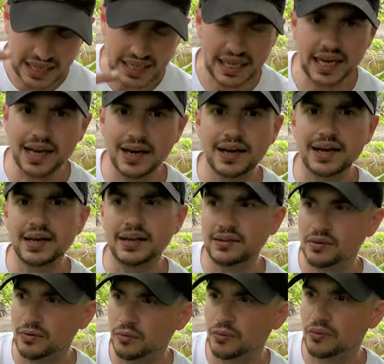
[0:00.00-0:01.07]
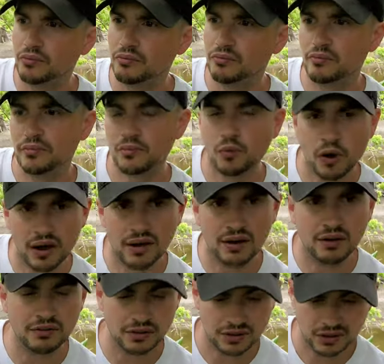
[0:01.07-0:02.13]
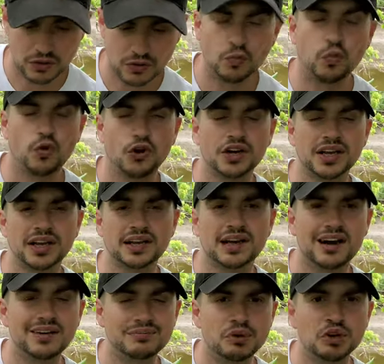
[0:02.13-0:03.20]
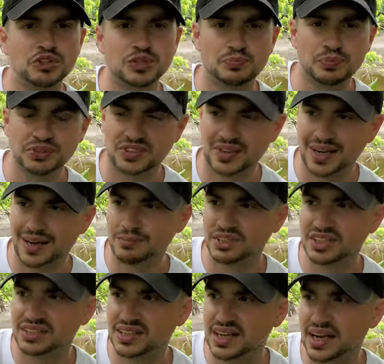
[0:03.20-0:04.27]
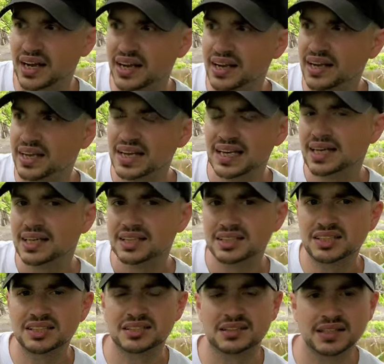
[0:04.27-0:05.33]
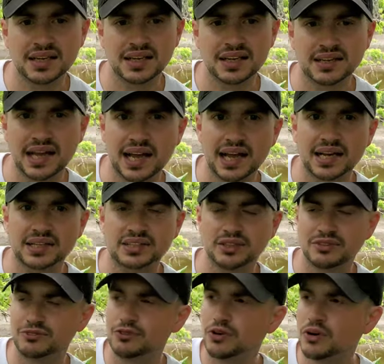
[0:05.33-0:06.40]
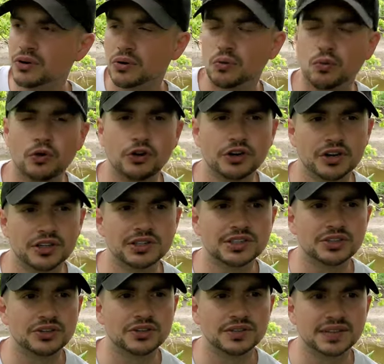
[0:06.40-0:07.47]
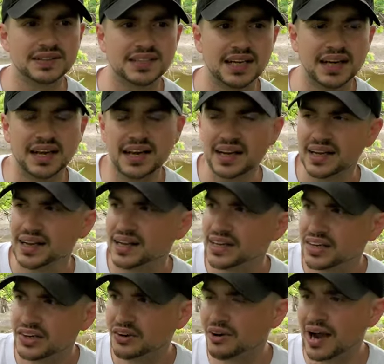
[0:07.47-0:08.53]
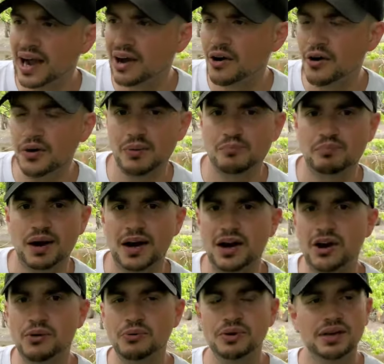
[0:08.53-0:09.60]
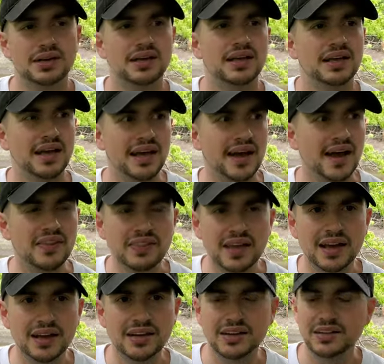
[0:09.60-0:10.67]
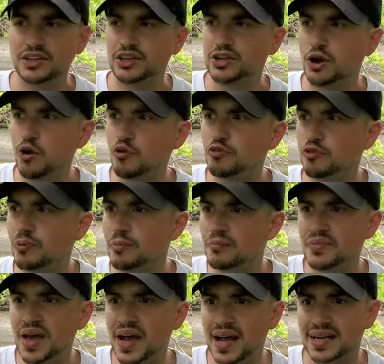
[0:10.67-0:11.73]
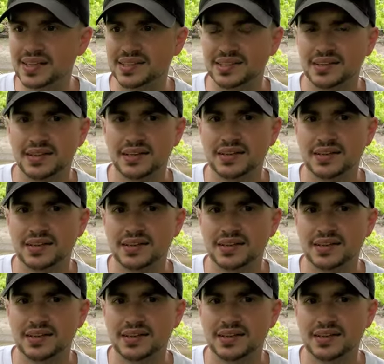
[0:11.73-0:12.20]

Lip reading: eating well, working out multiple times a day, staying active, working during the day, you're out and about, and then you go from that